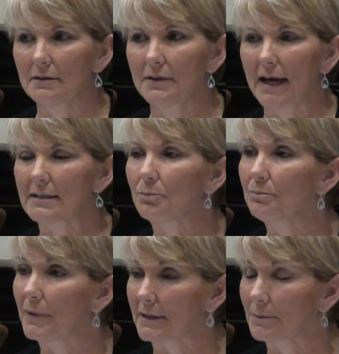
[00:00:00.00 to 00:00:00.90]
that's
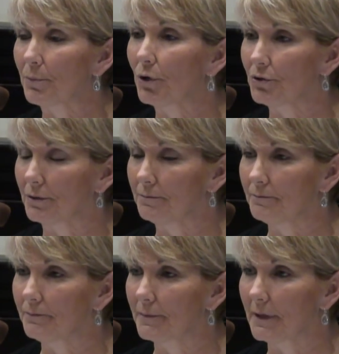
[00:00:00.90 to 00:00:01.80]
a burden,
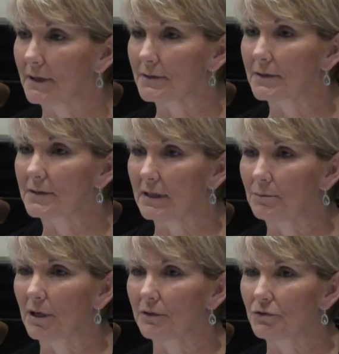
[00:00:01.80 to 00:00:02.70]
is the
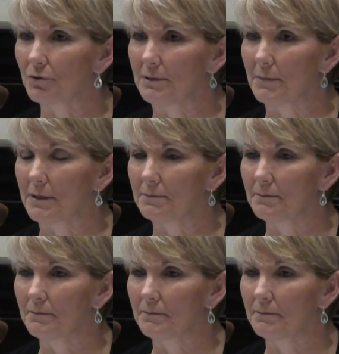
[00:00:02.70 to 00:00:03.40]
stigma of treatment.